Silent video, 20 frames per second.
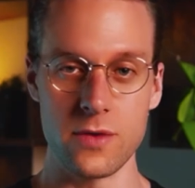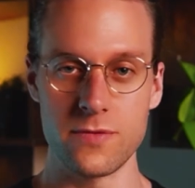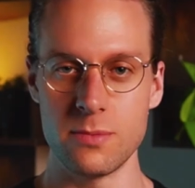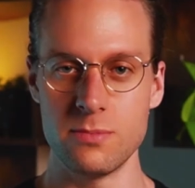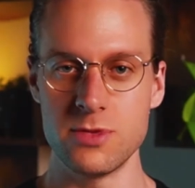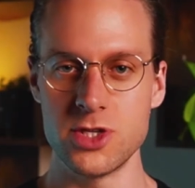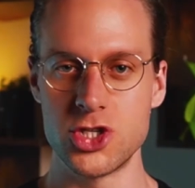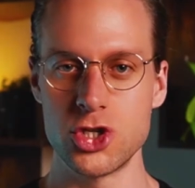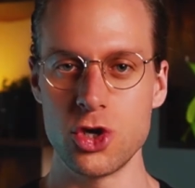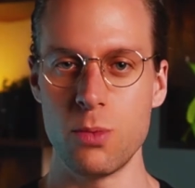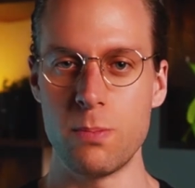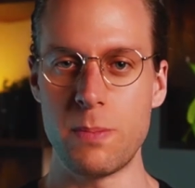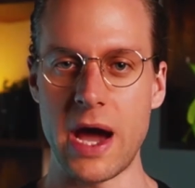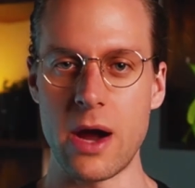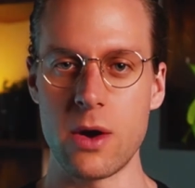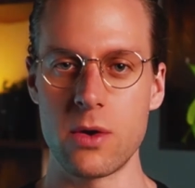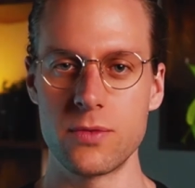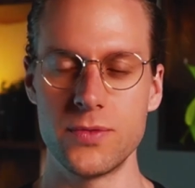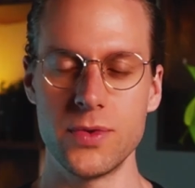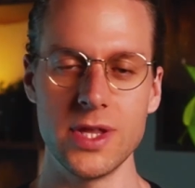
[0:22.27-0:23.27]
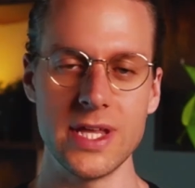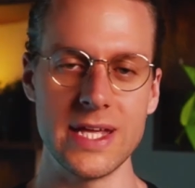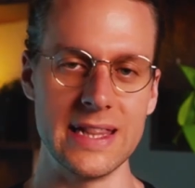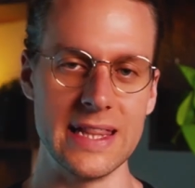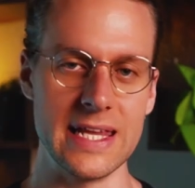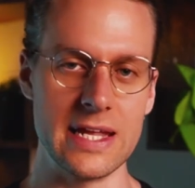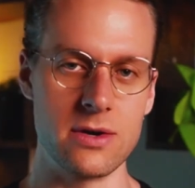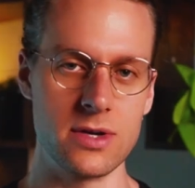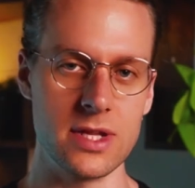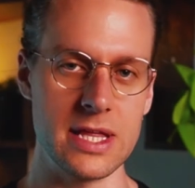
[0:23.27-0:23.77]
them is so powerful it
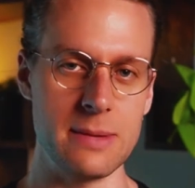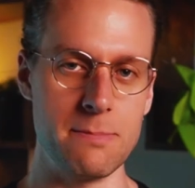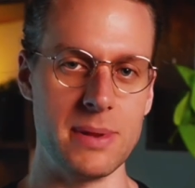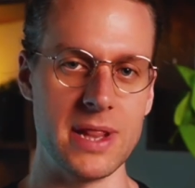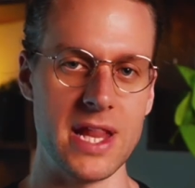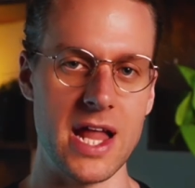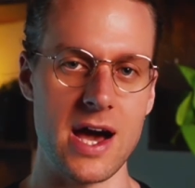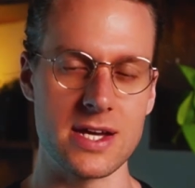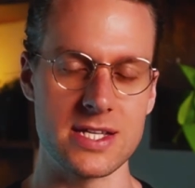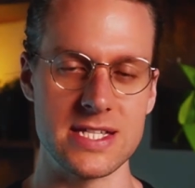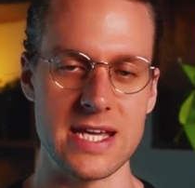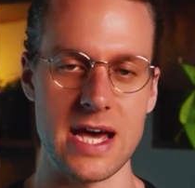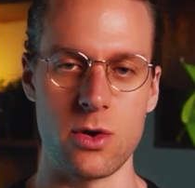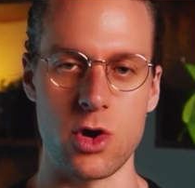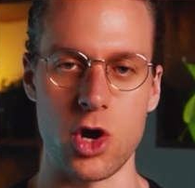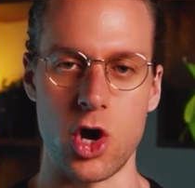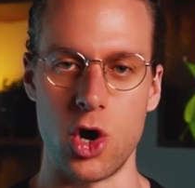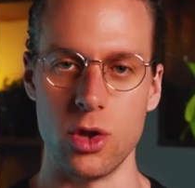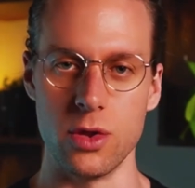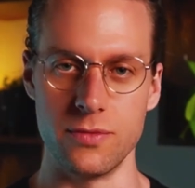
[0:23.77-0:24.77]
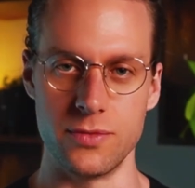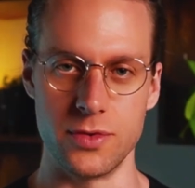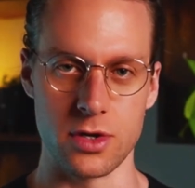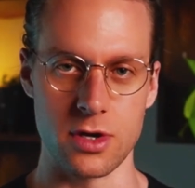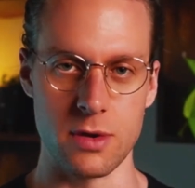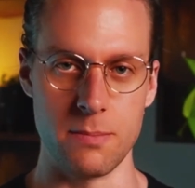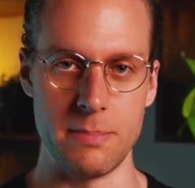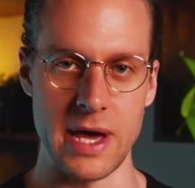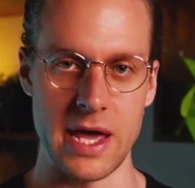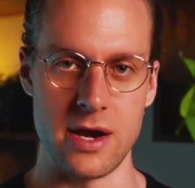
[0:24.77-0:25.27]
literally blocks out all of your
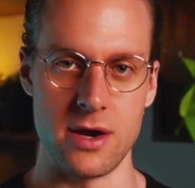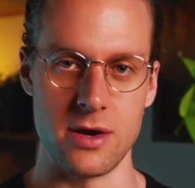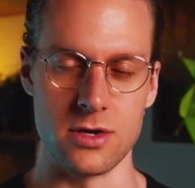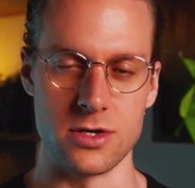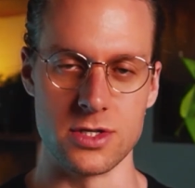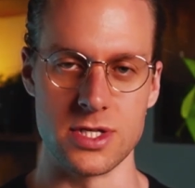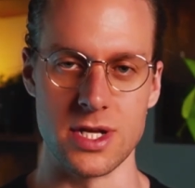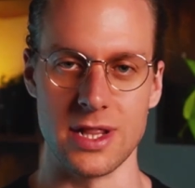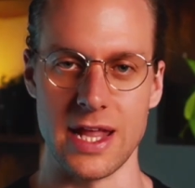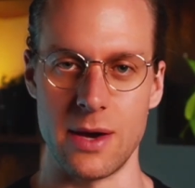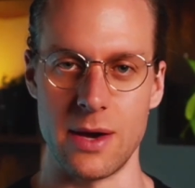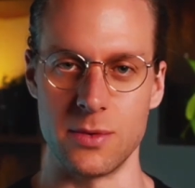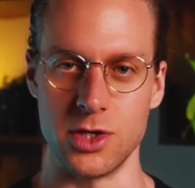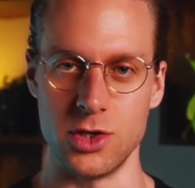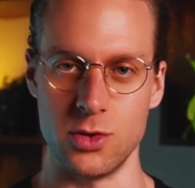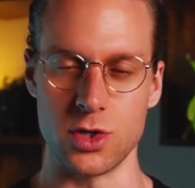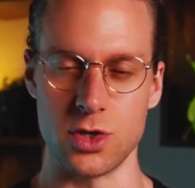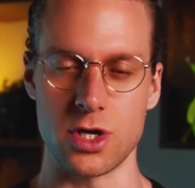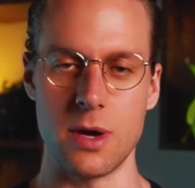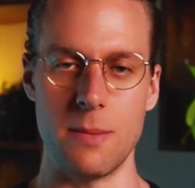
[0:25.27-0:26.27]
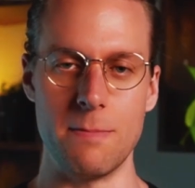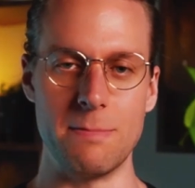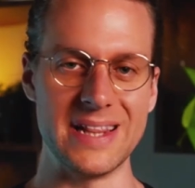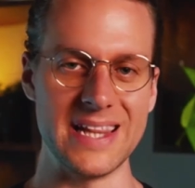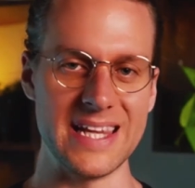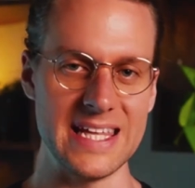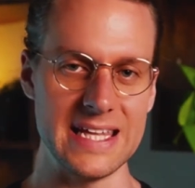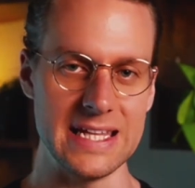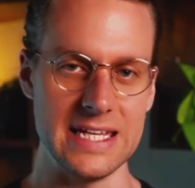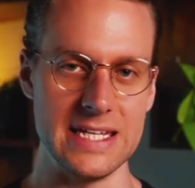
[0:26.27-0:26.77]
competitors, allowing you to
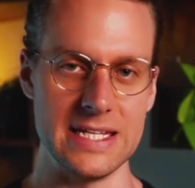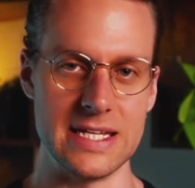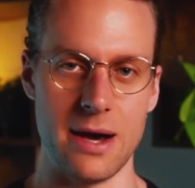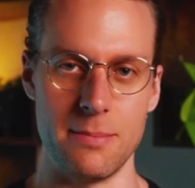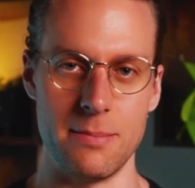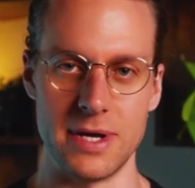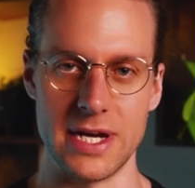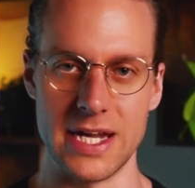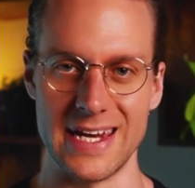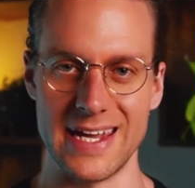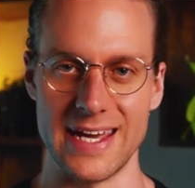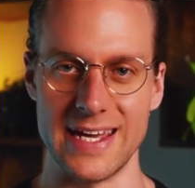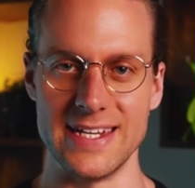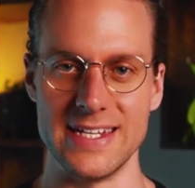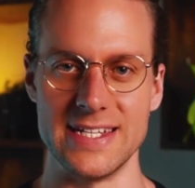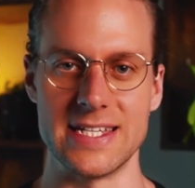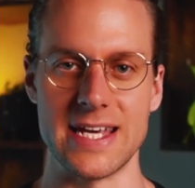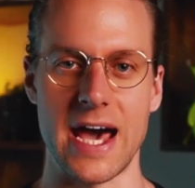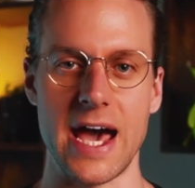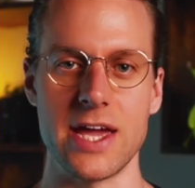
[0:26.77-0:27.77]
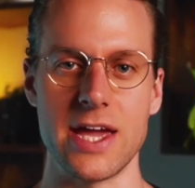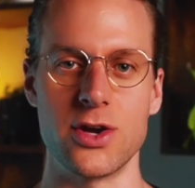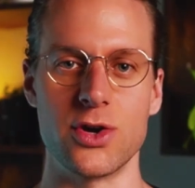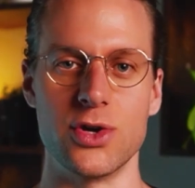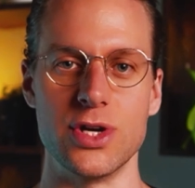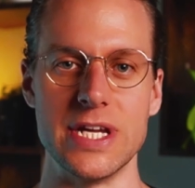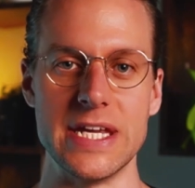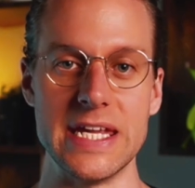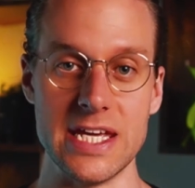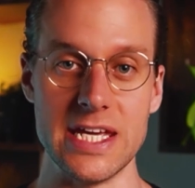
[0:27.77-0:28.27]
completely dominate an entire
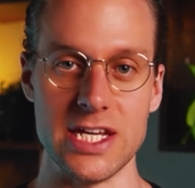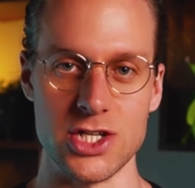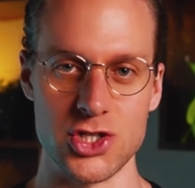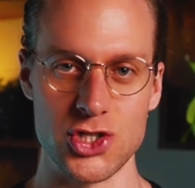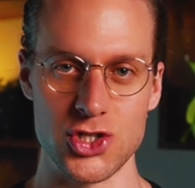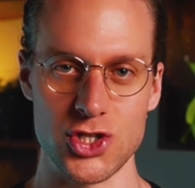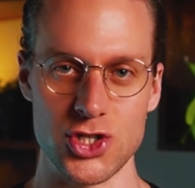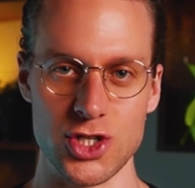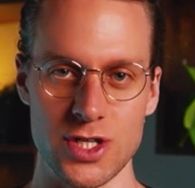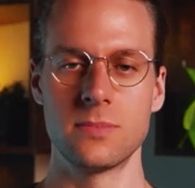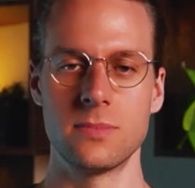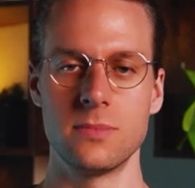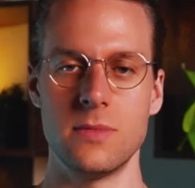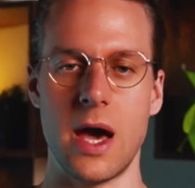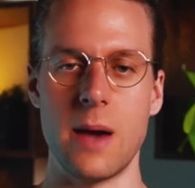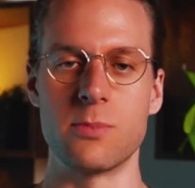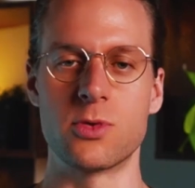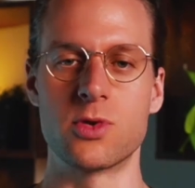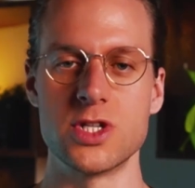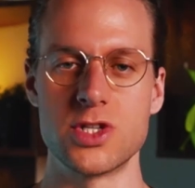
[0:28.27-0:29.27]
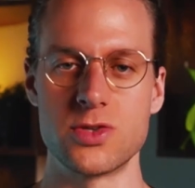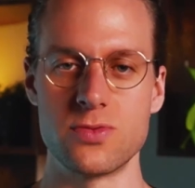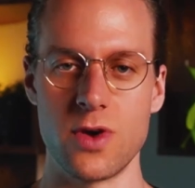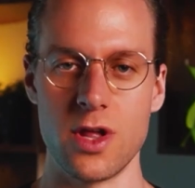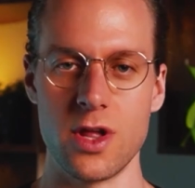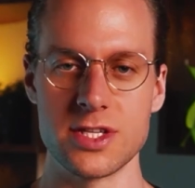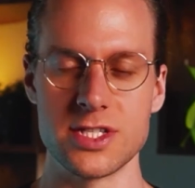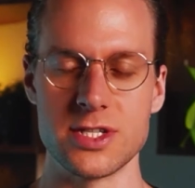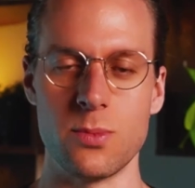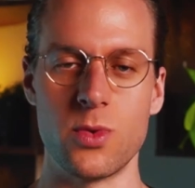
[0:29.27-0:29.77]
niche. I'm Chris
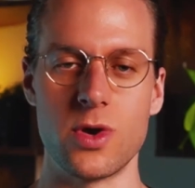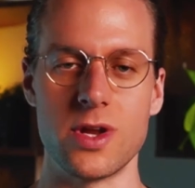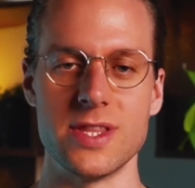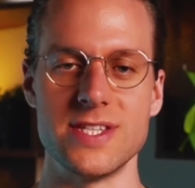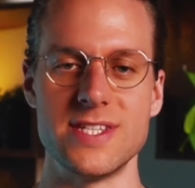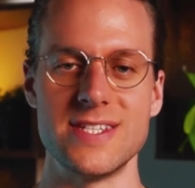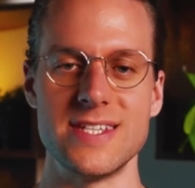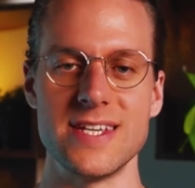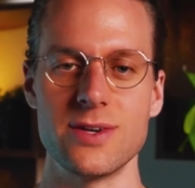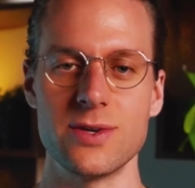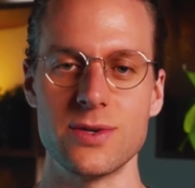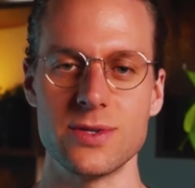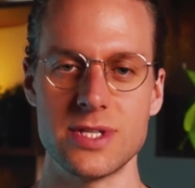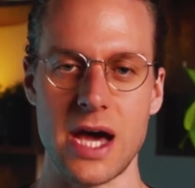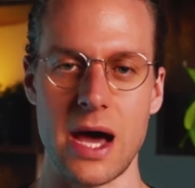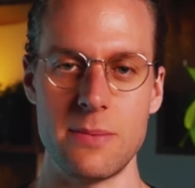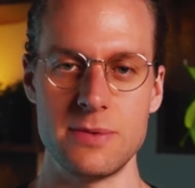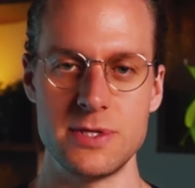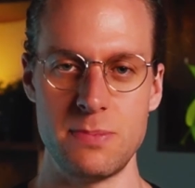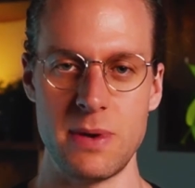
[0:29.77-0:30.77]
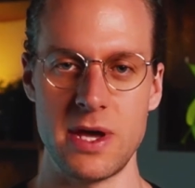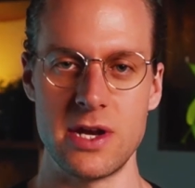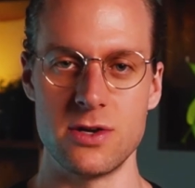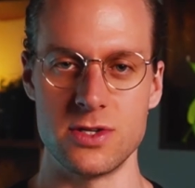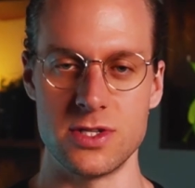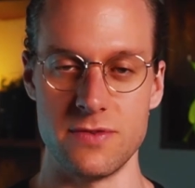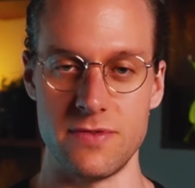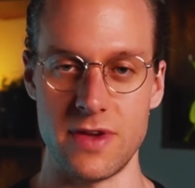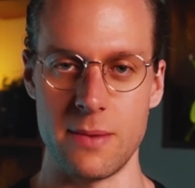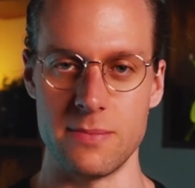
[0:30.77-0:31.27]
Rawlings. I'm one of the single top spenders
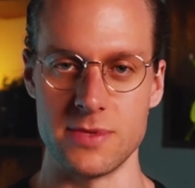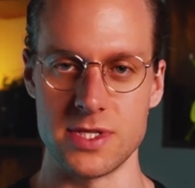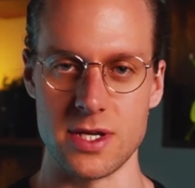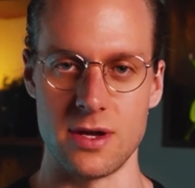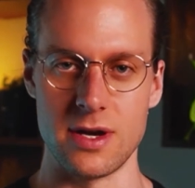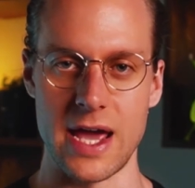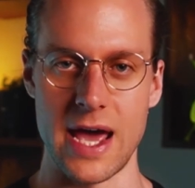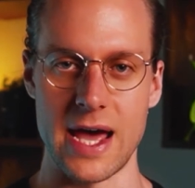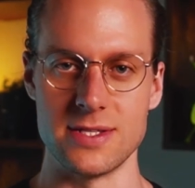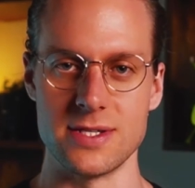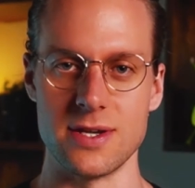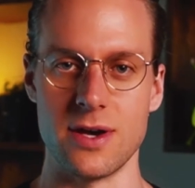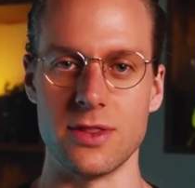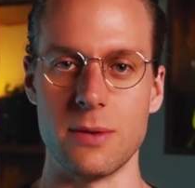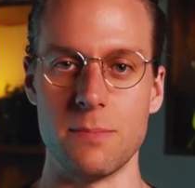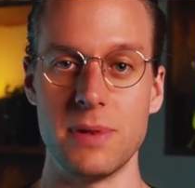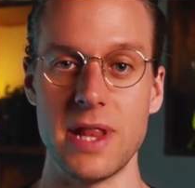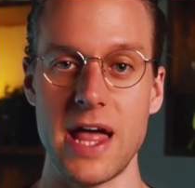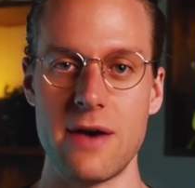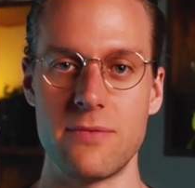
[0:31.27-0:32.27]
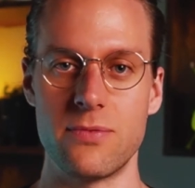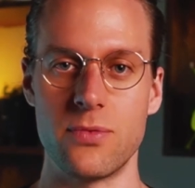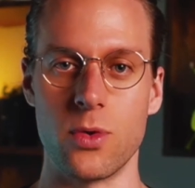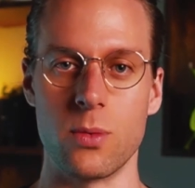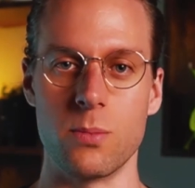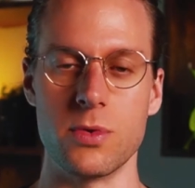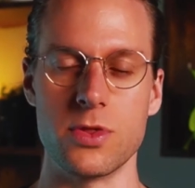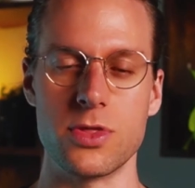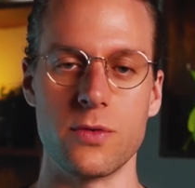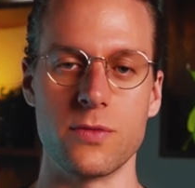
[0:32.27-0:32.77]
of Amazon ads on the
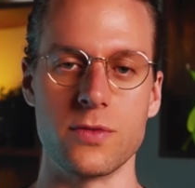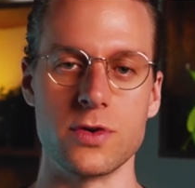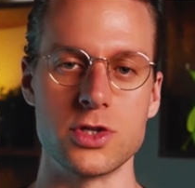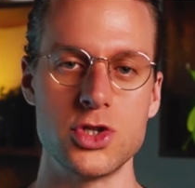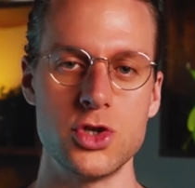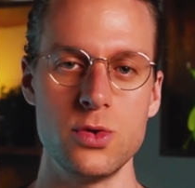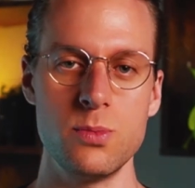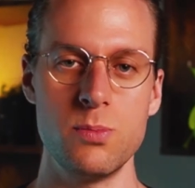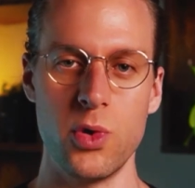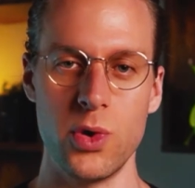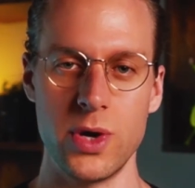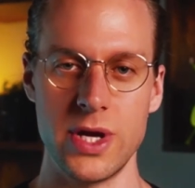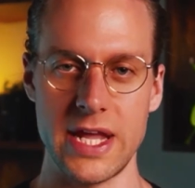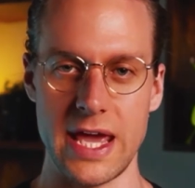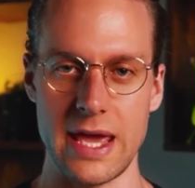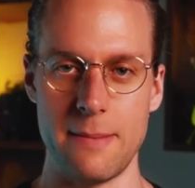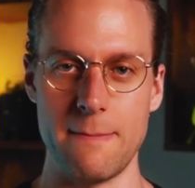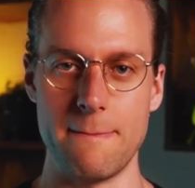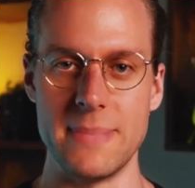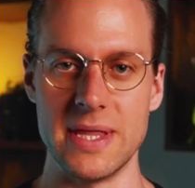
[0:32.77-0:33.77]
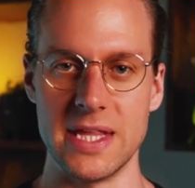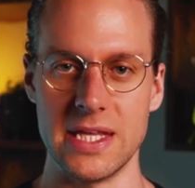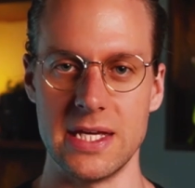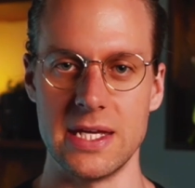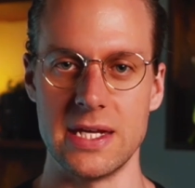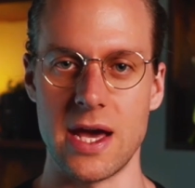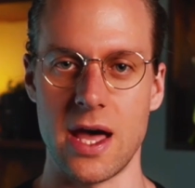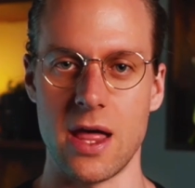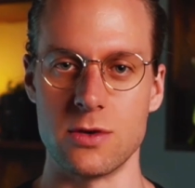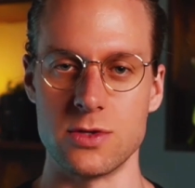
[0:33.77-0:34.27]
platform with over $2.8
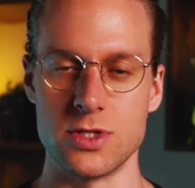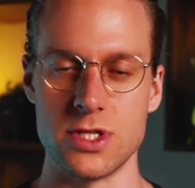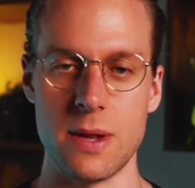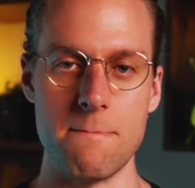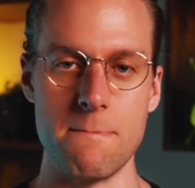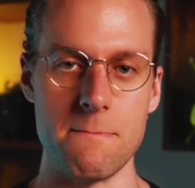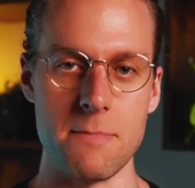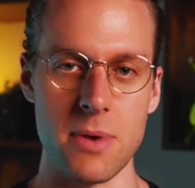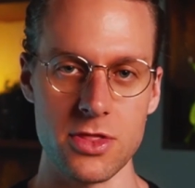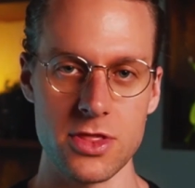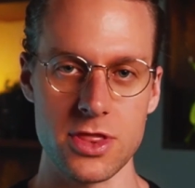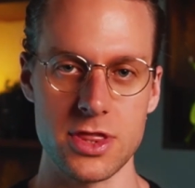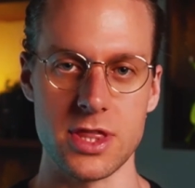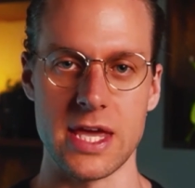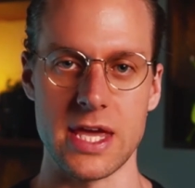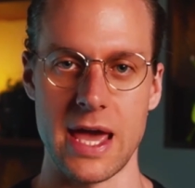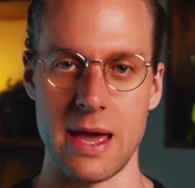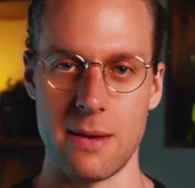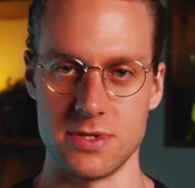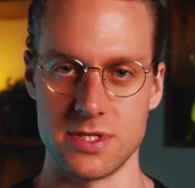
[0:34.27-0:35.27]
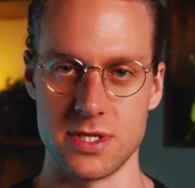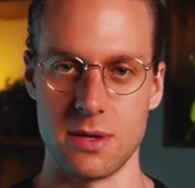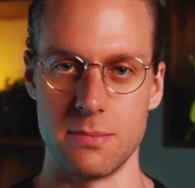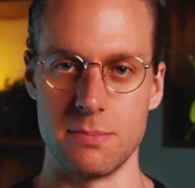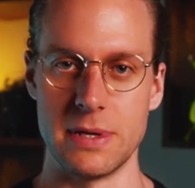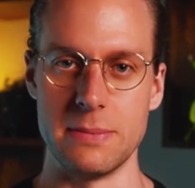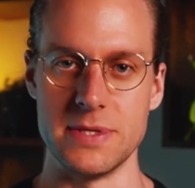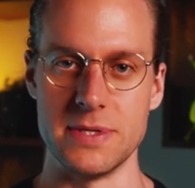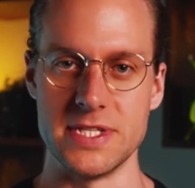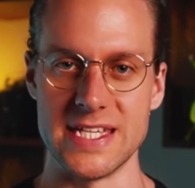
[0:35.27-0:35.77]
million in monthly Amazon
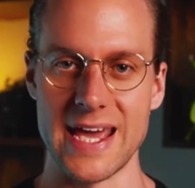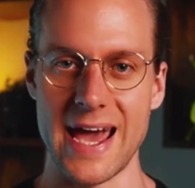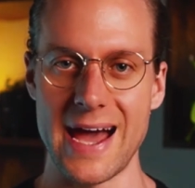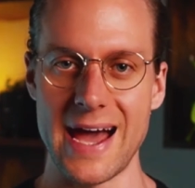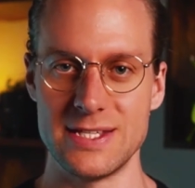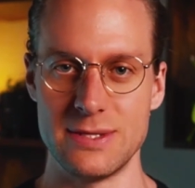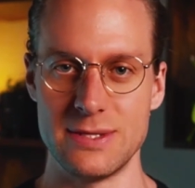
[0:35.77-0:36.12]
PPC ad